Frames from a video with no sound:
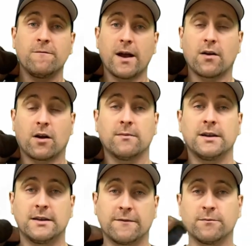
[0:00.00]
my arm
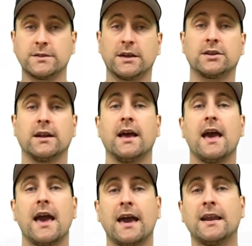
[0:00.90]
in a different position.
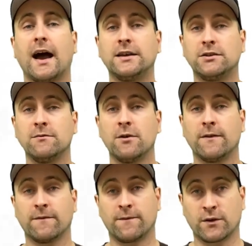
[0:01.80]
And I do
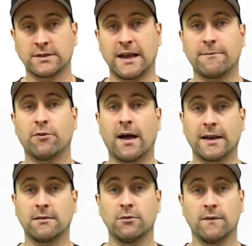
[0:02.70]
move it, for example, I
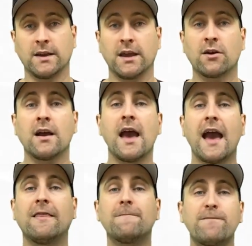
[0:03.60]
can move it here.
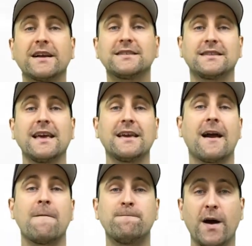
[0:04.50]
And the best thing
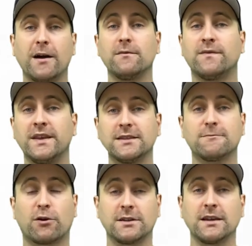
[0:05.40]
about this
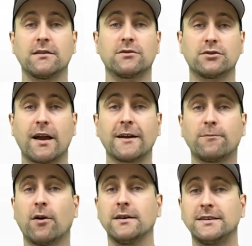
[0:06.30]
particular
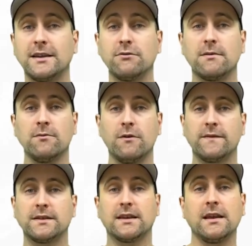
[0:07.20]
trackball is that you can move
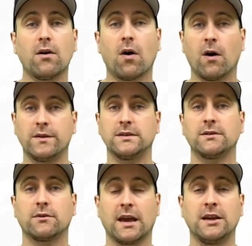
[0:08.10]
this in all these
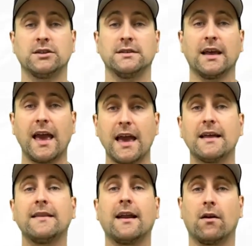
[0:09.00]
locations,
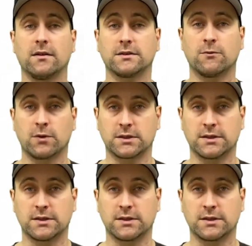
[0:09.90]
and that also works